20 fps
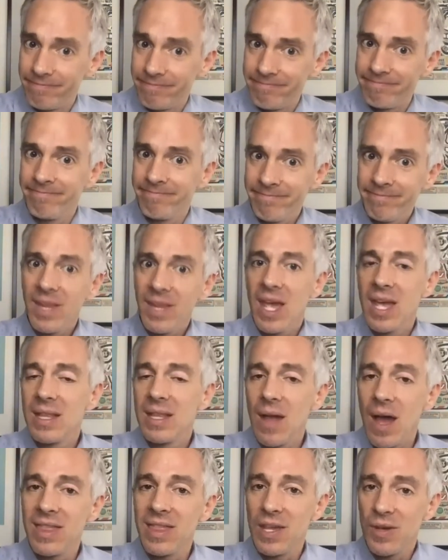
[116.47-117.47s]
Hmm?
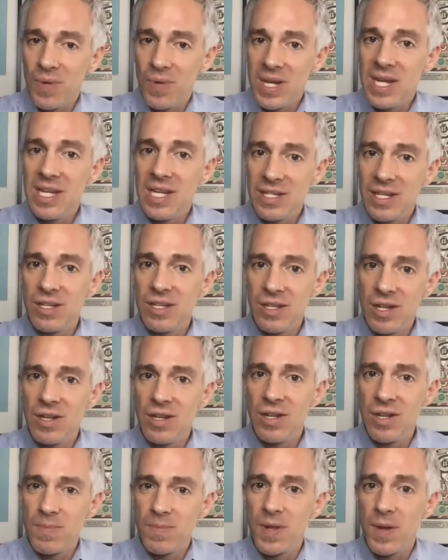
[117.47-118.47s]
I think we need to,
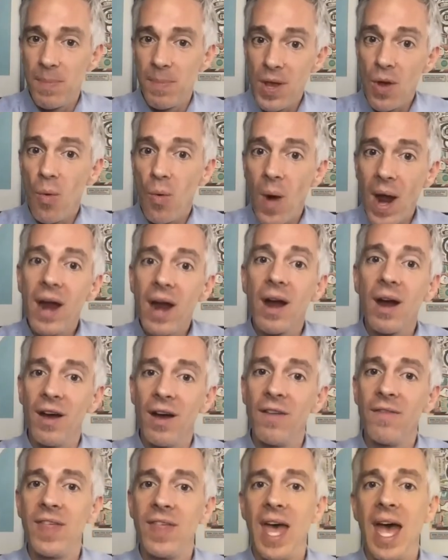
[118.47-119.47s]
to be aware
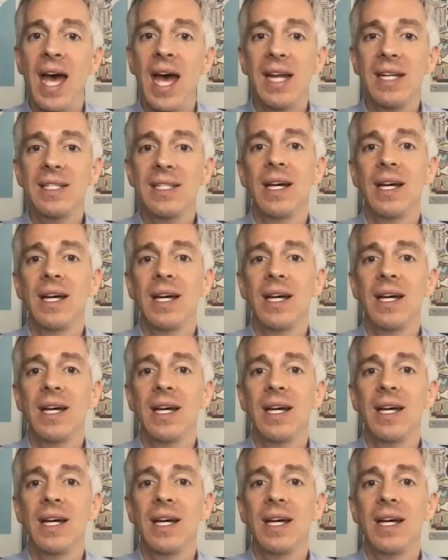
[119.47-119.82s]
of that.